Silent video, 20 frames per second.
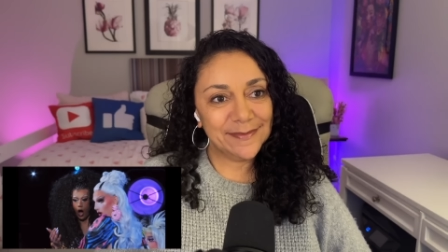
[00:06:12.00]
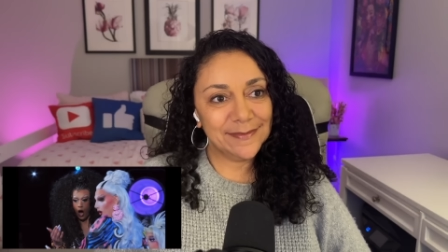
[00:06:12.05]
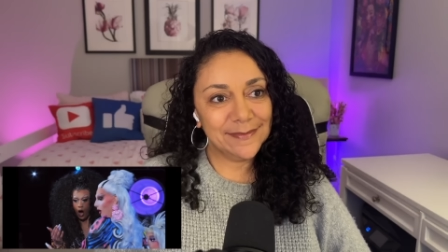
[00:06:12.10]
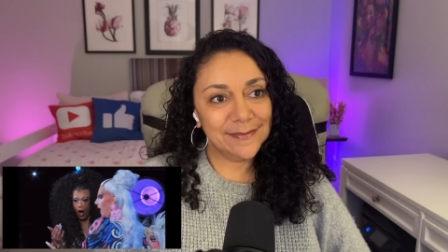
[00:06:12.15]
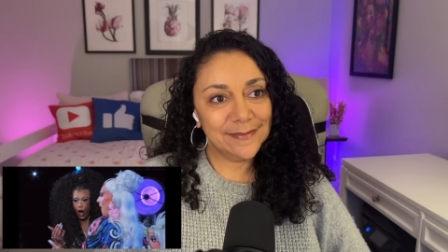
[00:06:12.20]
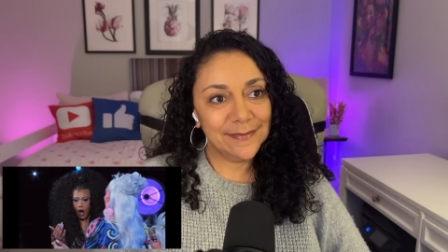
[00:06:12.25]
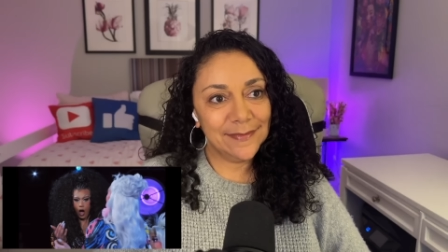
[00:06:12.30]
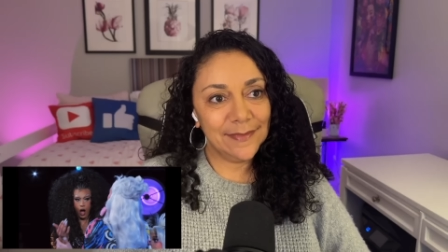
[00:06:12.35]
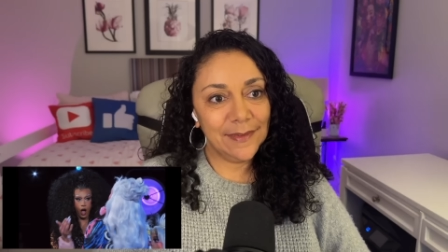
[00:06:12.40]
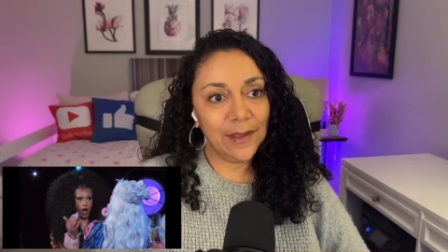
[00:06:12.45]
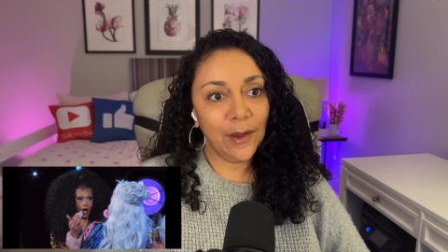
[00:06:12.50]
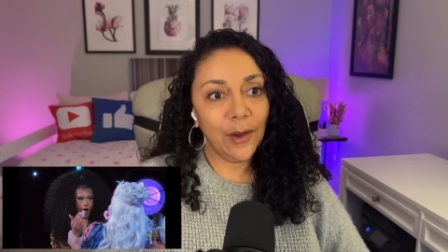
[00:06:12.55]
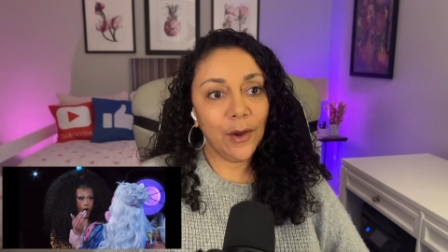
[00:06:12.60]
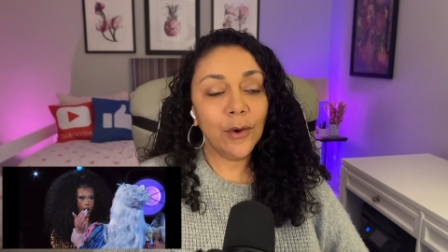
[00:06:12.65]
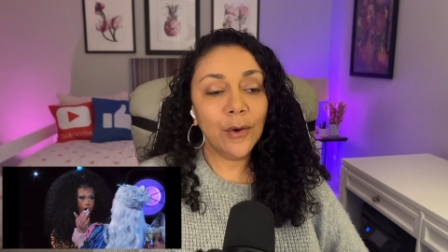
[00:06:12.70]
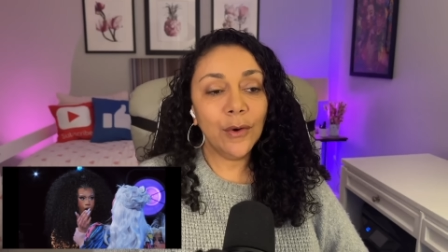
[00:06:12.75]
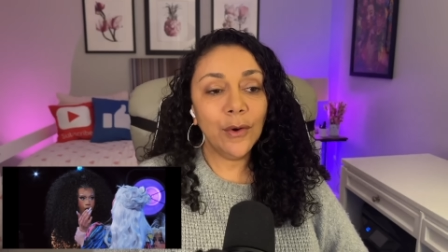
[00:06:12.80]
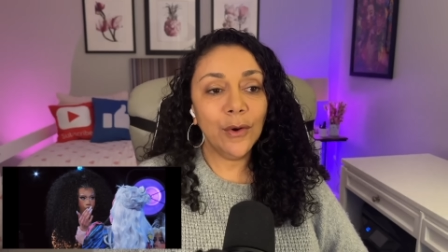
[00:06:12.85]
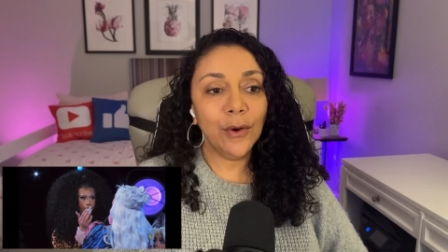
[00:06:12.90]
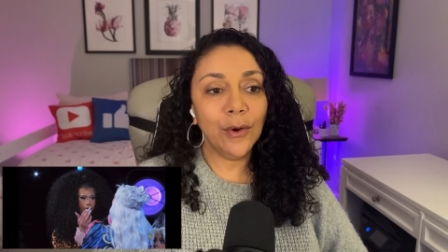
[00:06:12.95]

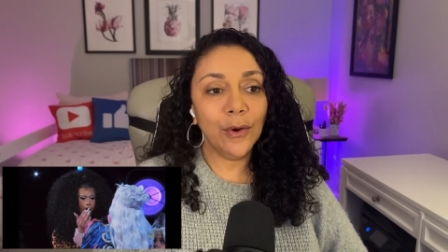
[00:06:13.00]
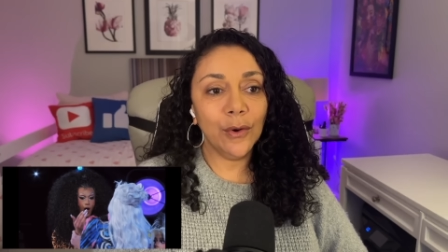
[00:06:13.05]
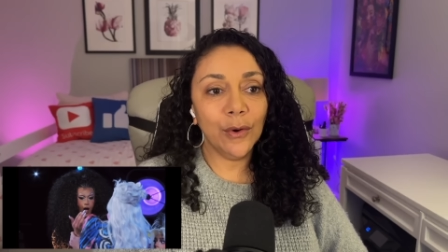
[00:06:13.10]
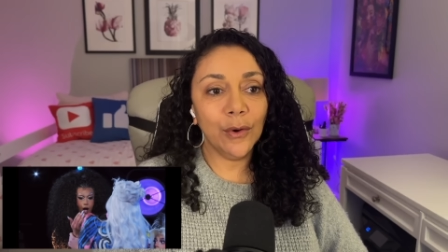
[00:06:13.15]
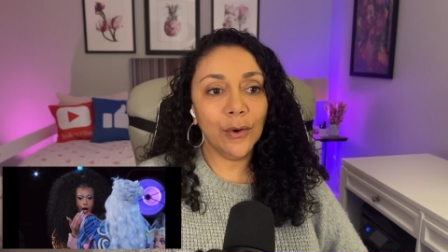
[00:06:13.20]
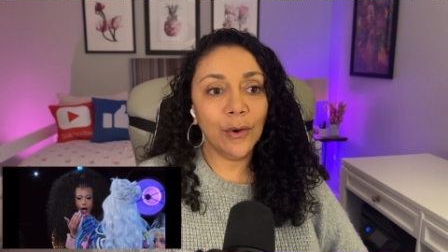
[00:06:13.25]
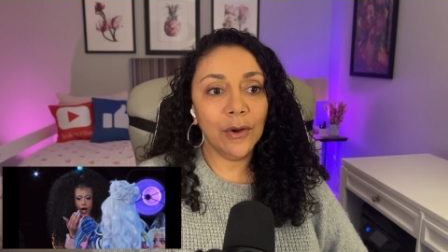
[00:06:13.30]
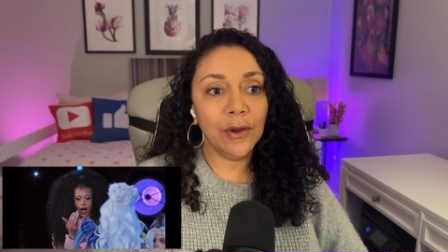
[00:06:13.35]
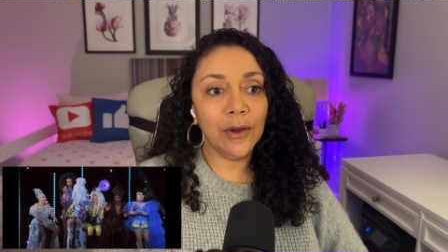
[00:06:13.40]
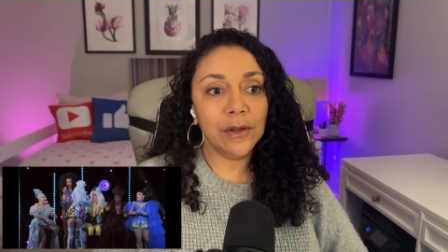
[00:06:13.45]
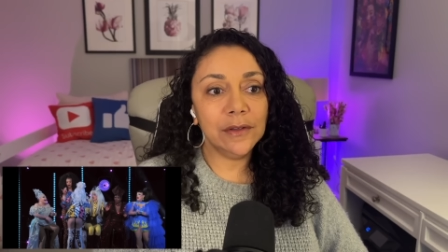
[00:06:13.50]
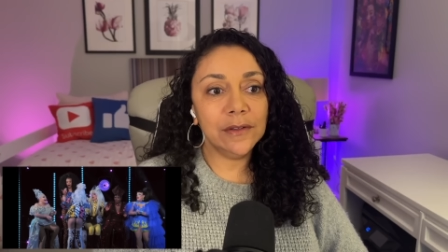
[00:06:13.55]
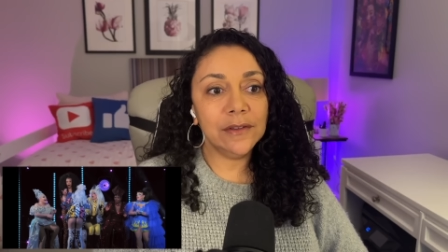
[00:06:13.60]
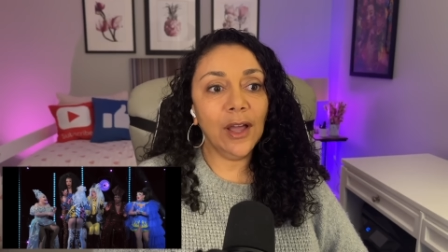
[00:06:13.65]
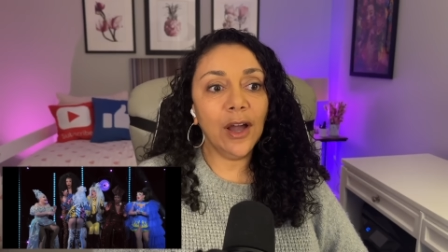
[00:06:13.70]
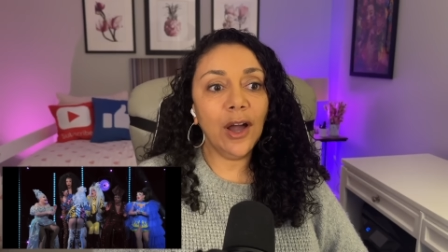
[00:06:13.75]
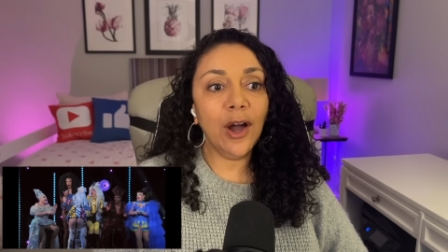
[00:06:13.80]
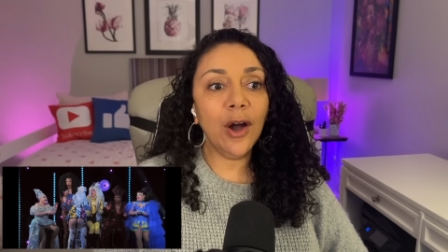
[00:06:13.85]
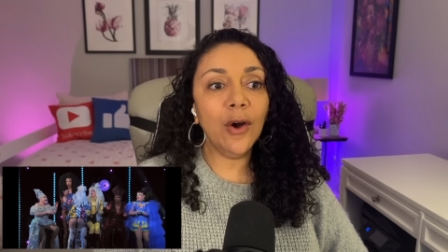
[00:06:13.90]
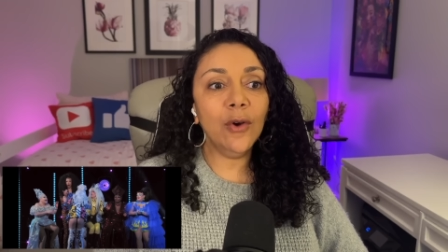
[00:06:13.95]
Oh,
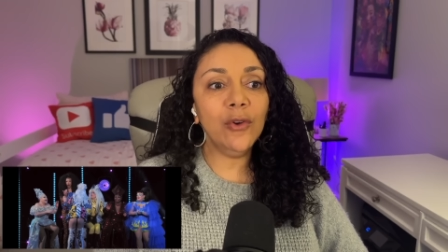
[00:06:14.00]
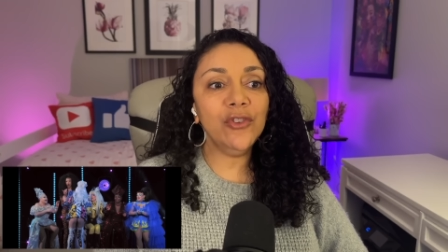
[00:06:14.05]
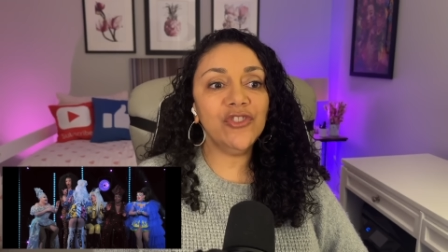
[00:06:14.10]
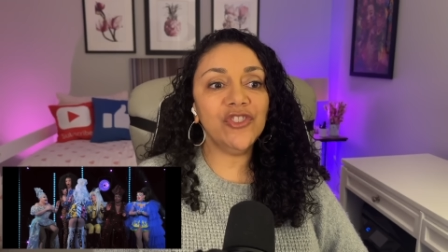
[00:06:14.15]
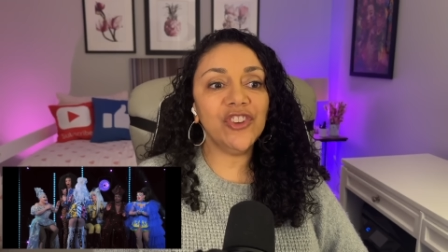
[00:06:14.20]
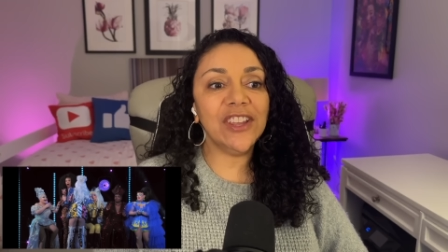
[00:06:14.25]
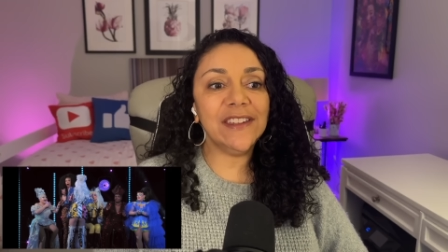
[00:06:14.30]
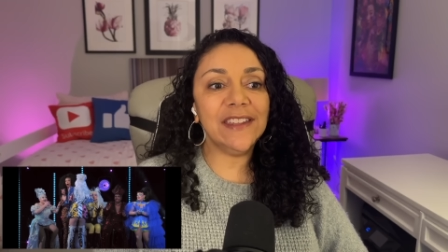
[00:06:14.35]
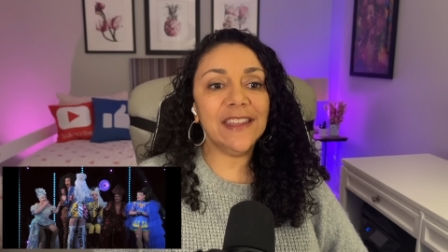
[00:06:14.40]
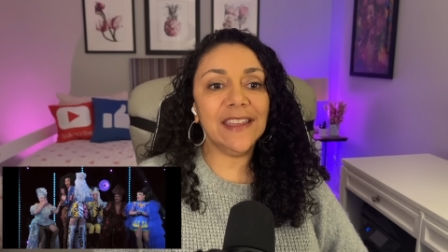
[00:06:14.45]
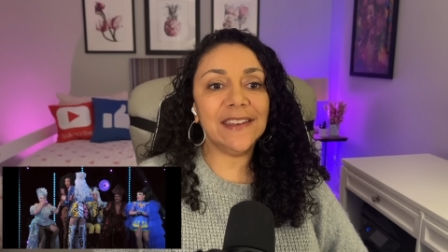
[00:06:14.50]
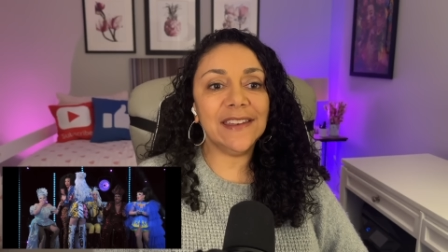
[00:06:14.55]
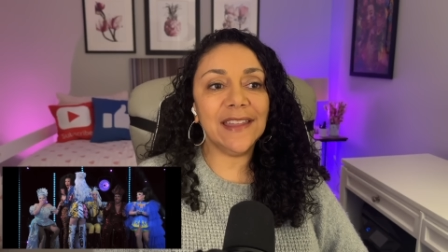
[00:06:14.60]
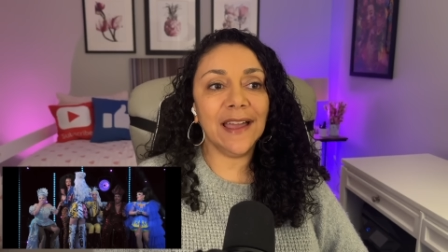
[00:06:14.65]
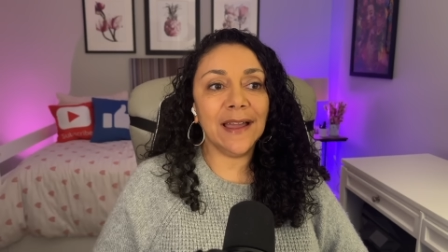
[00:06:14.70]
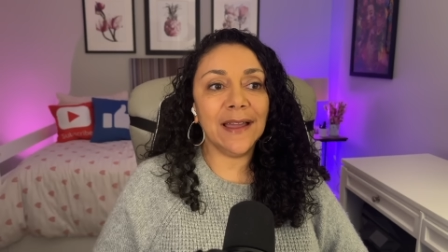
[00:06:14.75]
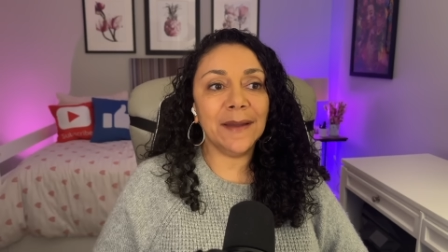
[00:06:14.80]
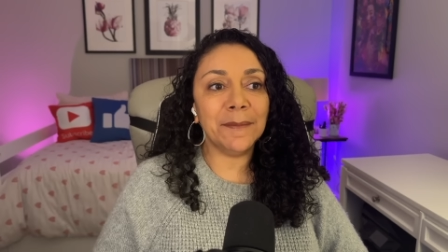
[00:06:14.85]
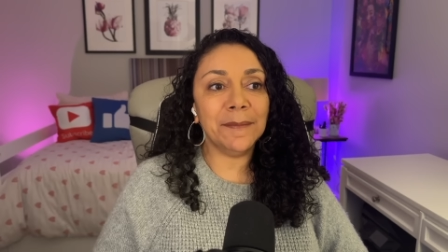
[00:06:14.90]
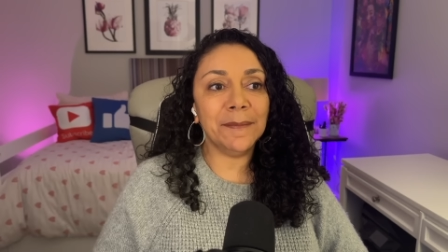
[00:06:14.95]
no, she did
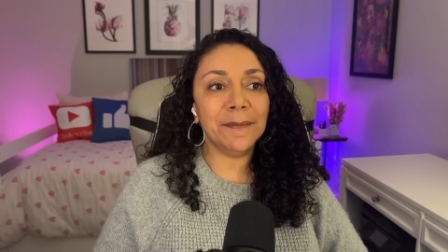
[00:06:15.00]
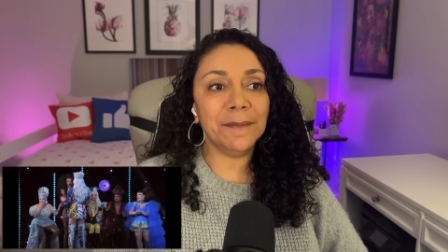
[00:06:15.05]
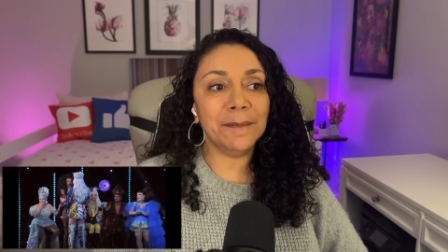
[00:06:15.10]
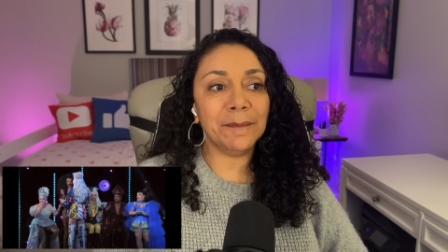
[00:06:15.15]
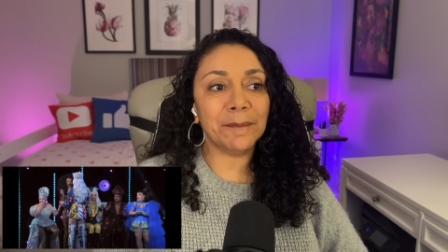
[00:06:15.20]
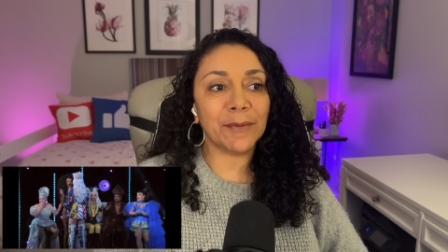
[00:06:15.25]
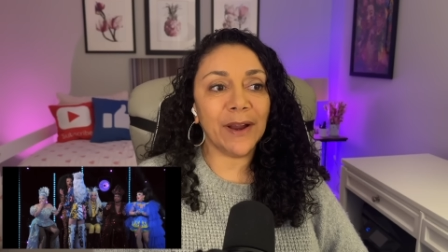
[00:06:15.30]
not.